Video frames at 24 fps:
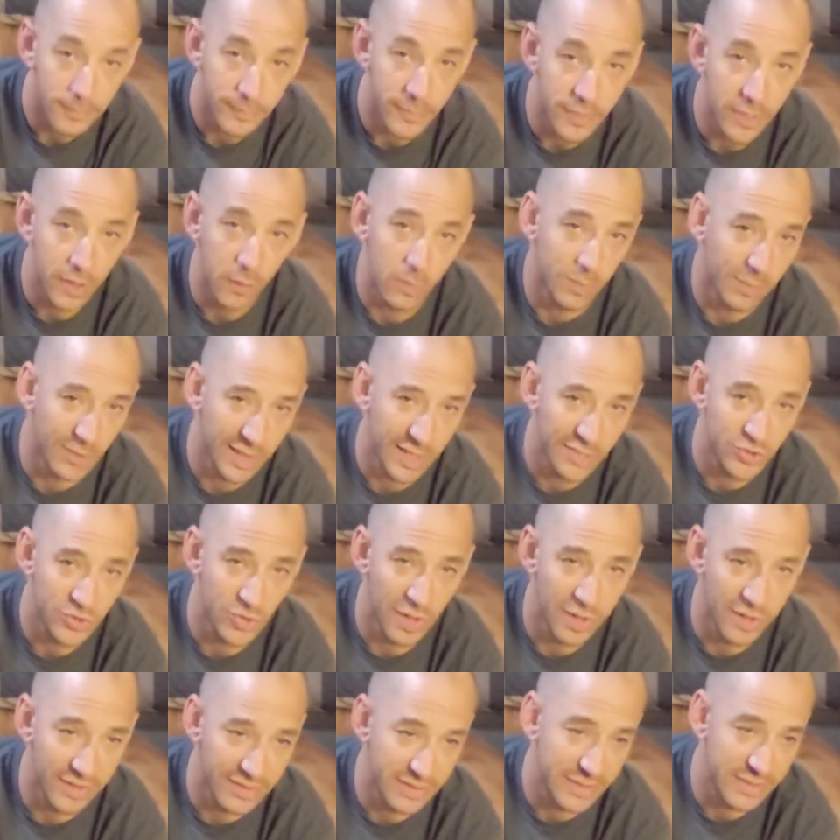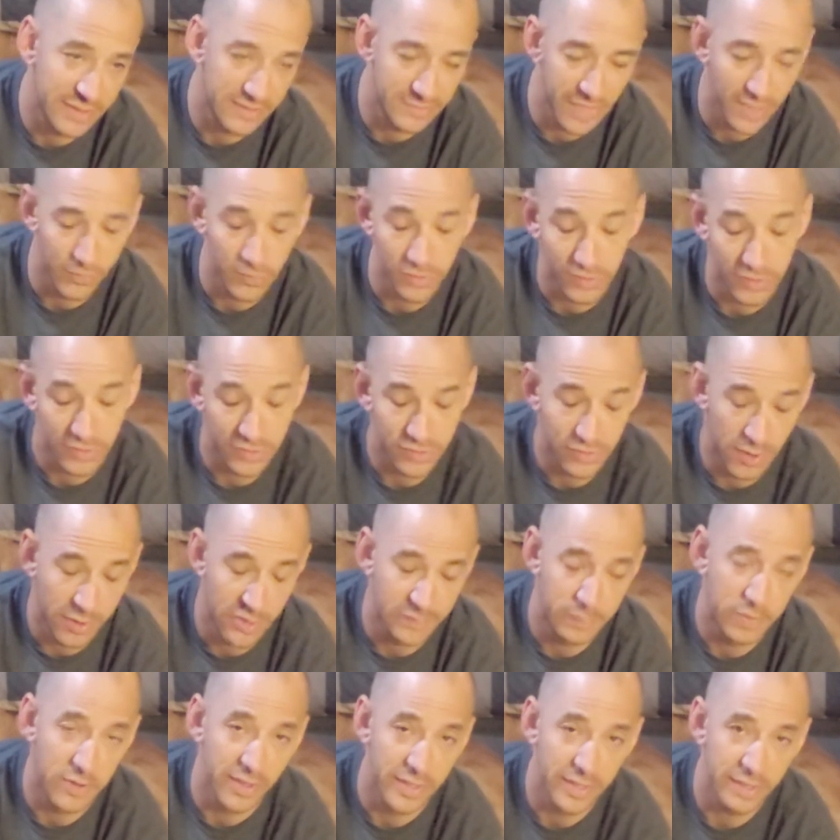electronics, not really
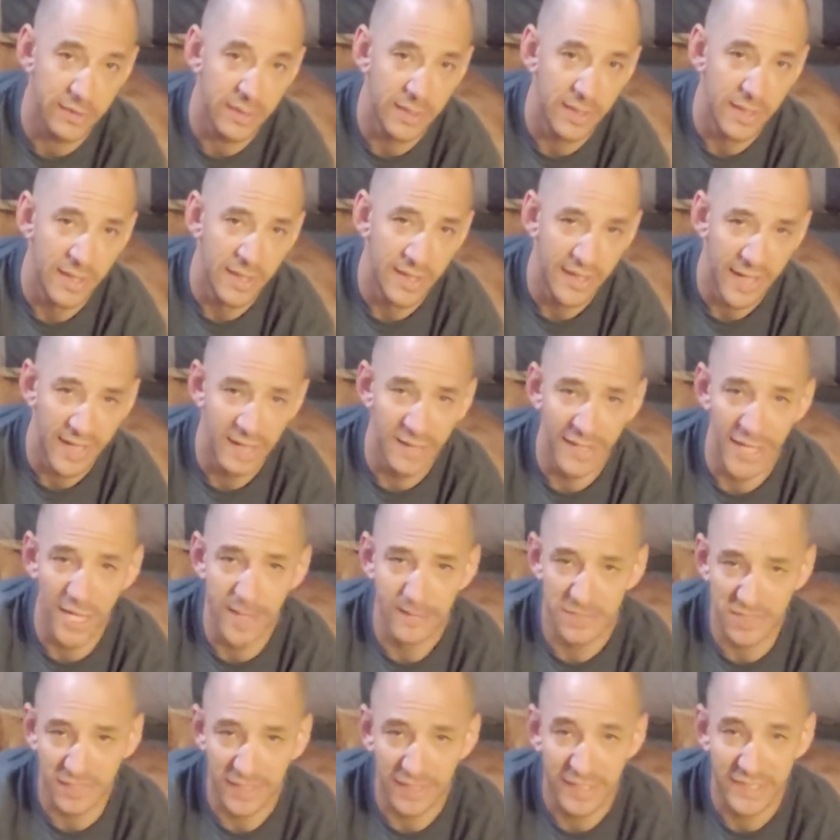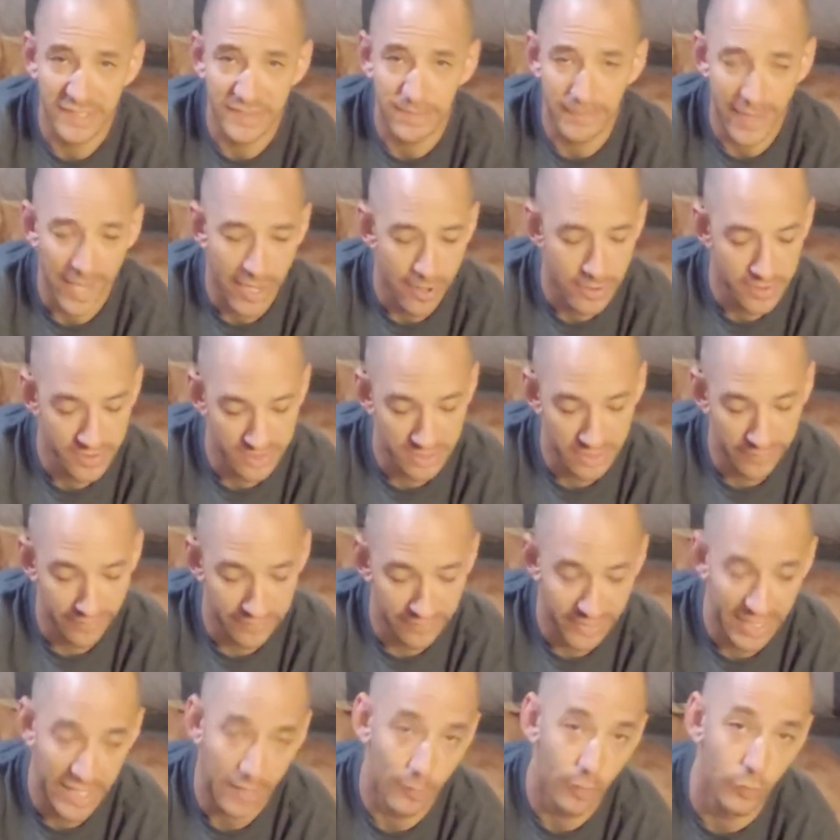electronics, but like headlamps, lights, and batteries and stuff
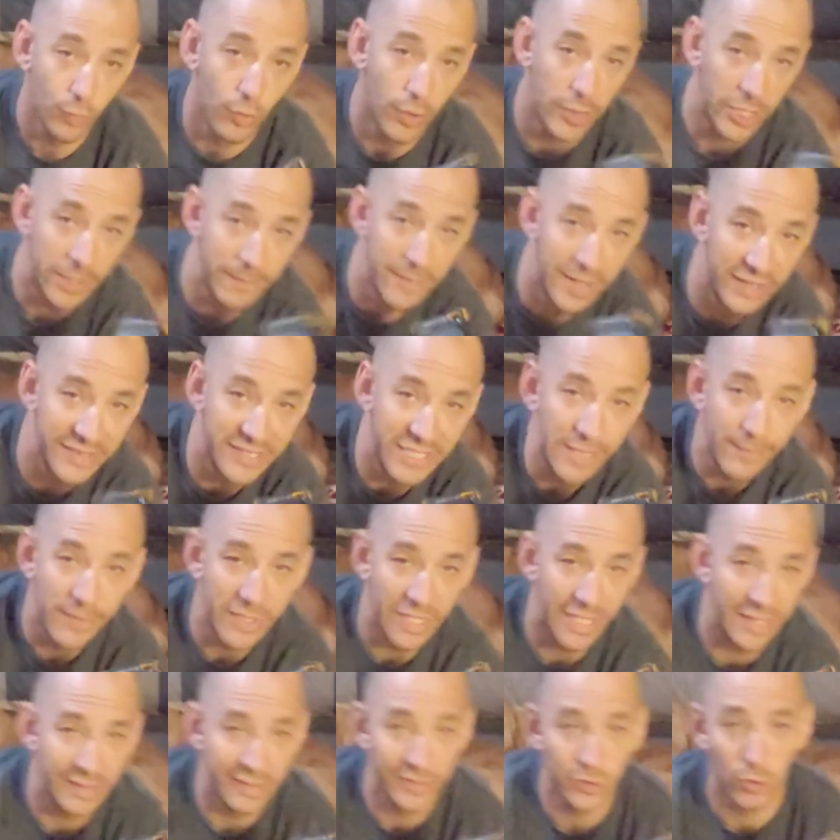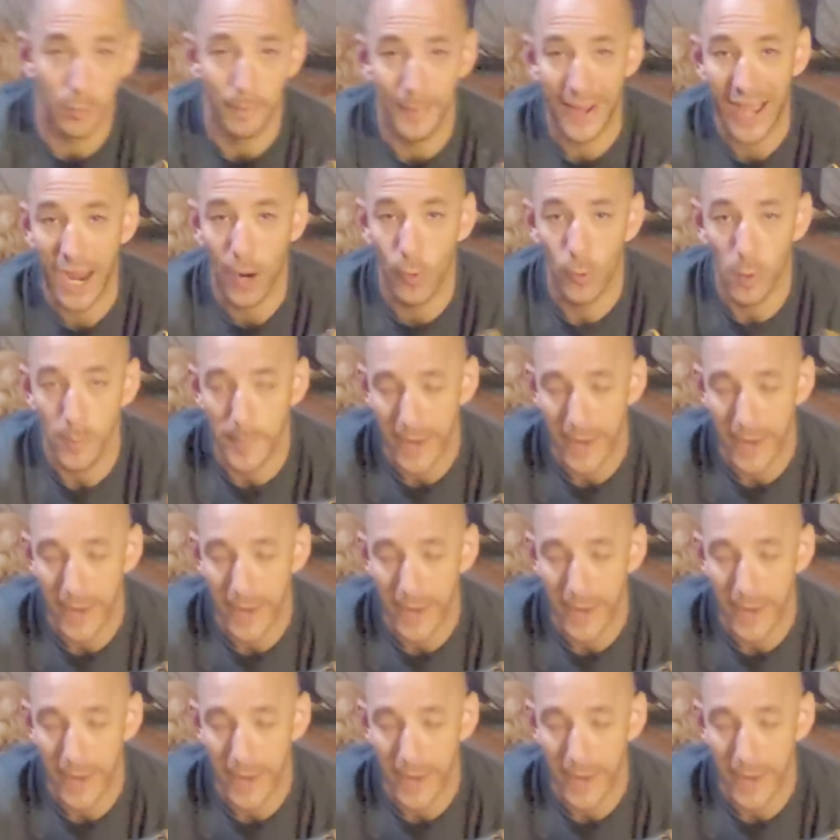like that, I would recommend keeping a little power